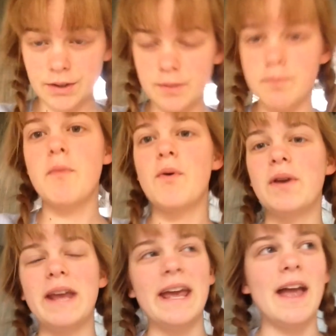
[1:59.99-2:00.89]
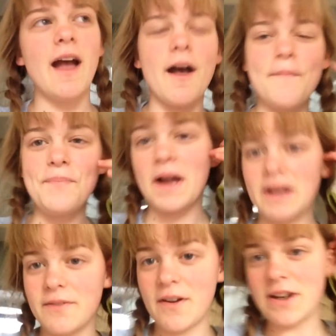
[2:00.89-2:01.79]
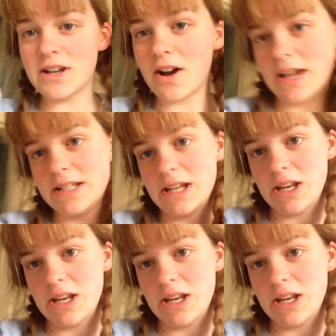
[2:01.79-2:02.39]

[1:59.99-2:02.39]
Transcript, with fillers: Good morning. I look very tired,